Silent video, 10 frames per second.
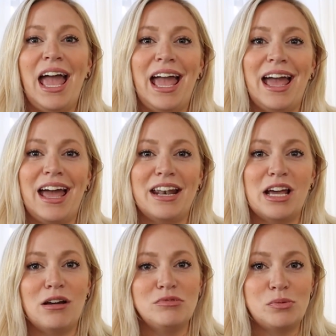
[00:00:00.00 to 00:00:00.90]
and
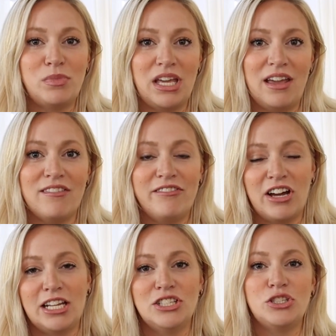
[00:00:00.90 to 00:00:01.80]
helped me
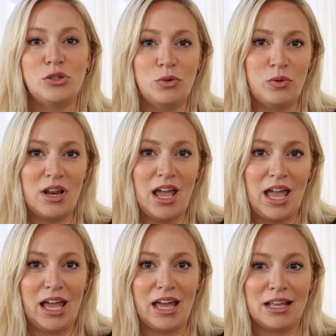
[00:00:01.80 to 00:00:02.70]
fine-tune
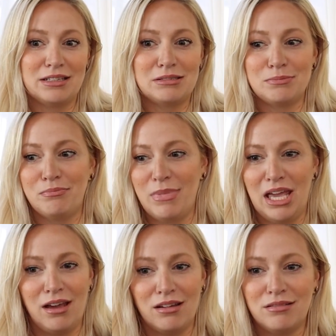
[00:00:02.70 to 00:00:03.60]
and
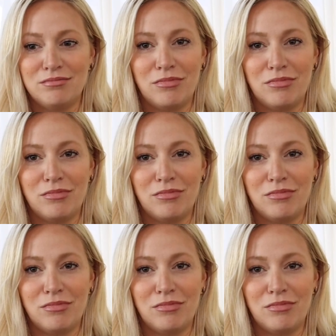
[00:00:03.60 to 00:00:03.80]
make